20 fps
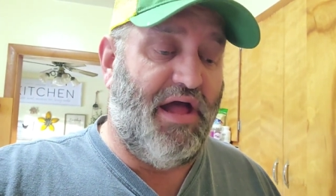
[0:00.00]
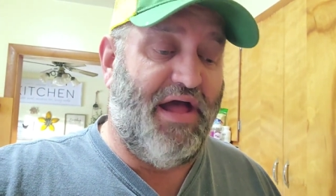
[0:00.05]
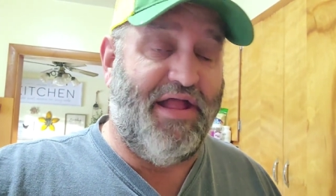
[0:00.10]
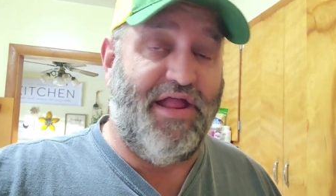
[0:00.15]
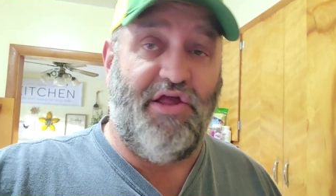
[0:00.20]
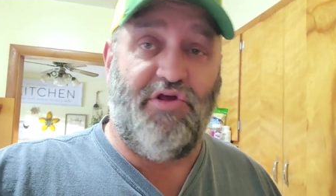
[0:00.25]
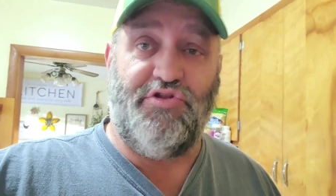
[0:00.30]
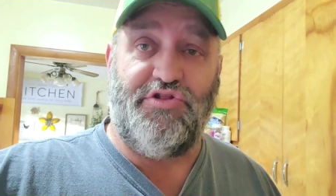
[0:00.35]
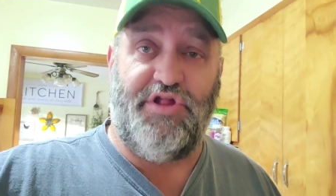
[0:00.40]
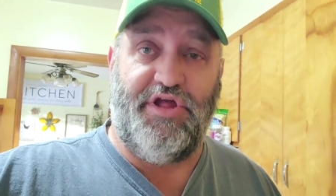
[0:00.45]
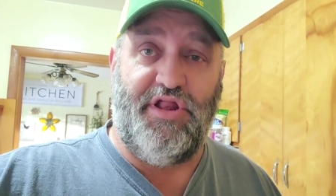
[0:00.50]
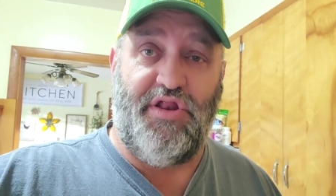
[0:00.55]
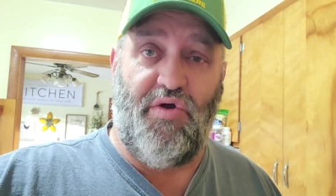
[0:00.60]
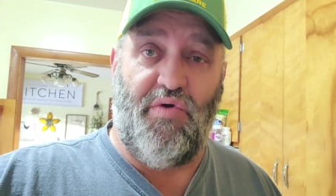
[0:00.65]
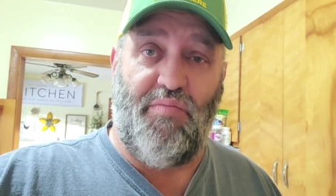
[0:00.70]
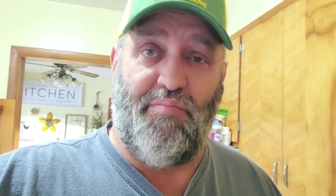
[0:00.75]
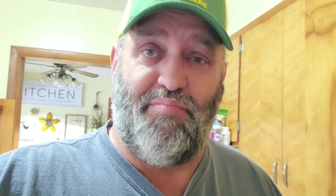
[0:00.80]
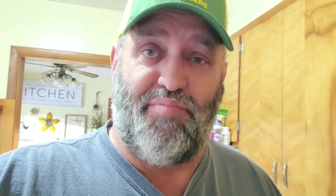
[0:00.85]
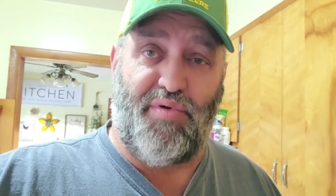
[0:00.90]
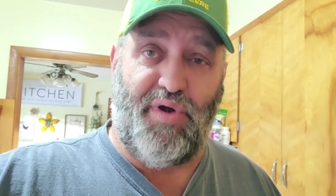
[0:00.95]
I usually
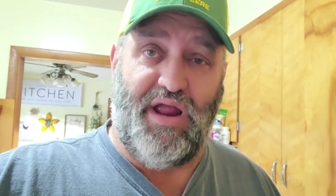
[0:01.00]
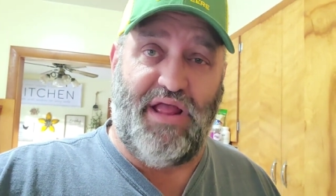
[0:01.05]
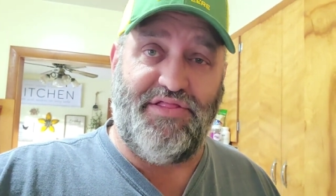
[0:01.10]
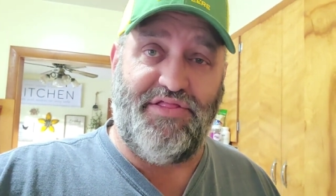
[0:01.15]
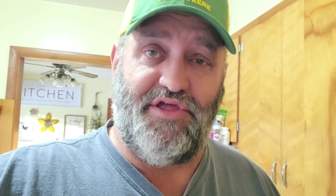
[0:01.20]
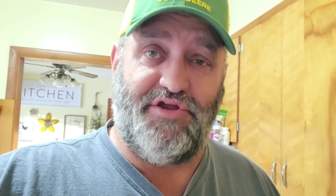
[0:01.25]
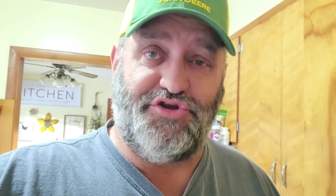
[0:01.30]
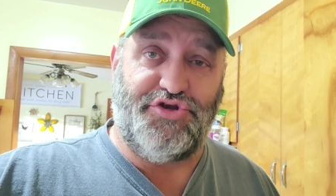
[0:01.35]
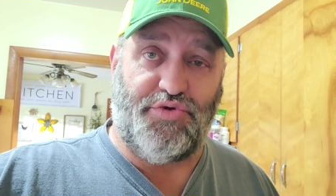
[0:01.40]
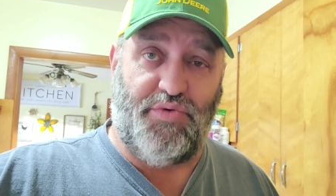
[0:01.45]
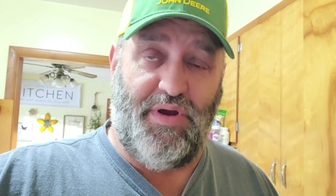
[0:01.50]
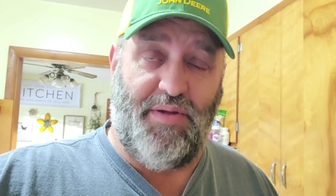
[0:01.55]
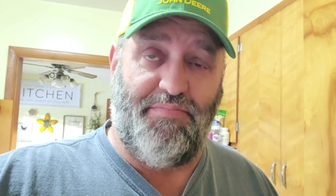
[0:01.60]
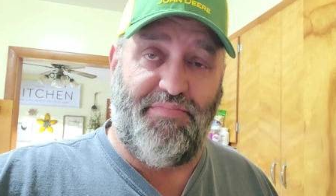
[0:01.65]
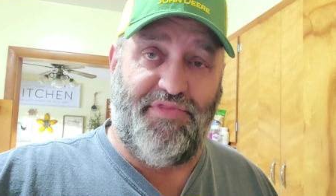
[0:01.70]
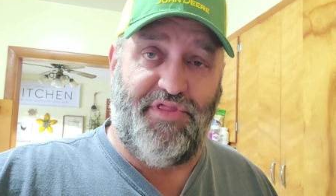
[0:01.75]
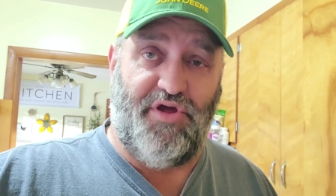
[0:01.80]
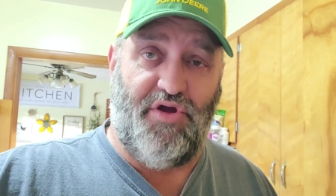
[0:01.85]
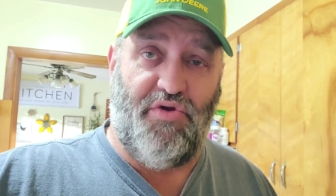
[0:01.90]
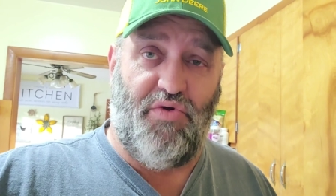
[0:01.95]
don't bread the
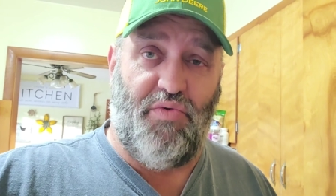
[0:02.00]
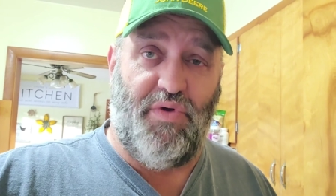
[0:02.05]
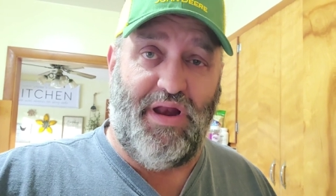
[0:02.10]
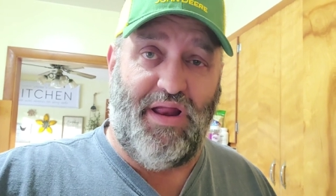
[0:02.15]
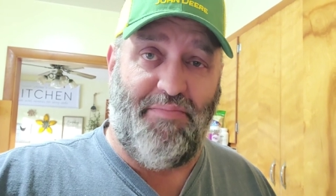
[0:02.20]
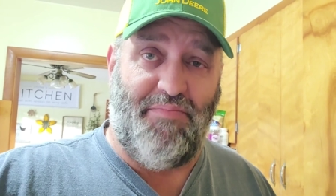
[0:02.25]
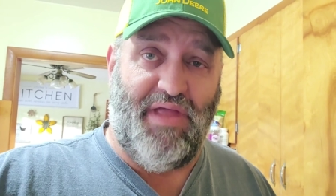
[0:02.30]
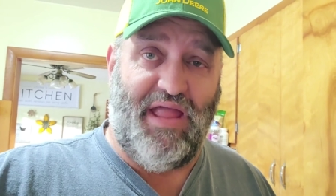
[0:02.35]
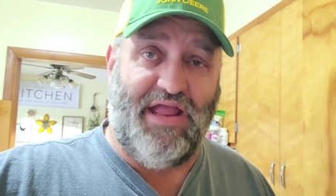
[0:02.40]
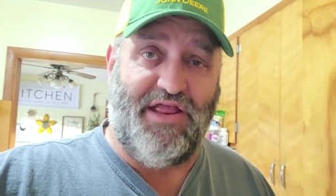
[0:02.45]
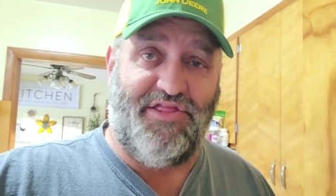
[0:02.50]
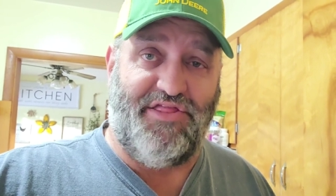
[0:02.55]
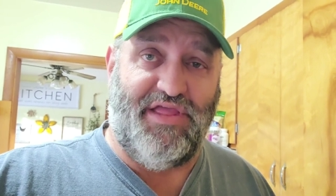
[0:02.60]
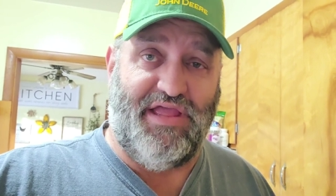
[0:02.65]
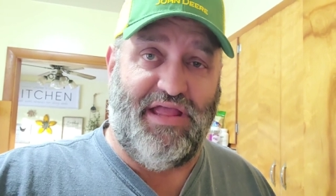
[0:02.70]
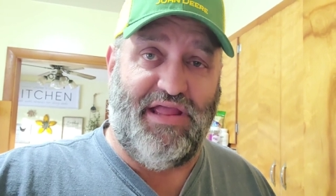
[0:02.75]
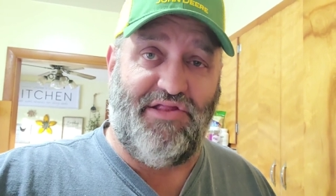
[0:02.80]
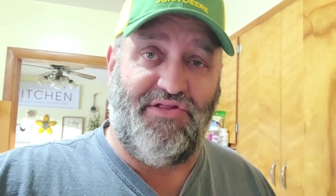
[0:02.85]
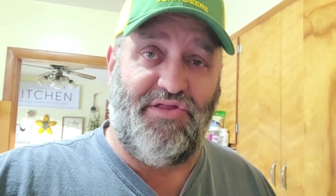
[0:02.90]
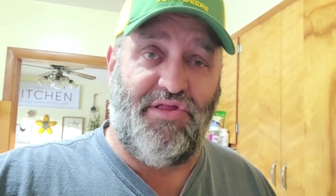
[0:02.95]
shrimp though when I make
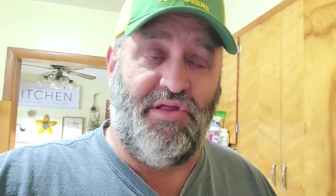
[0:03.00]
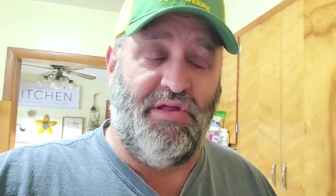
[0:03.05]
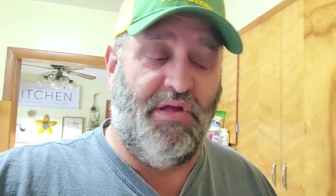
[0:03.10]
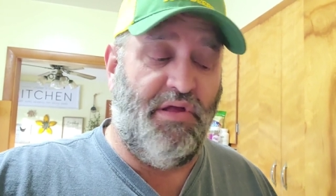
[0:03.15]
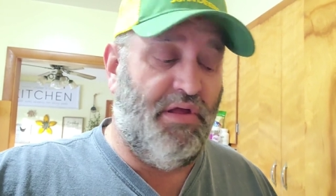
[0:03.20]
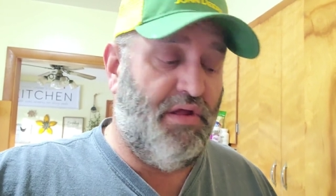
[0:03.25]
these.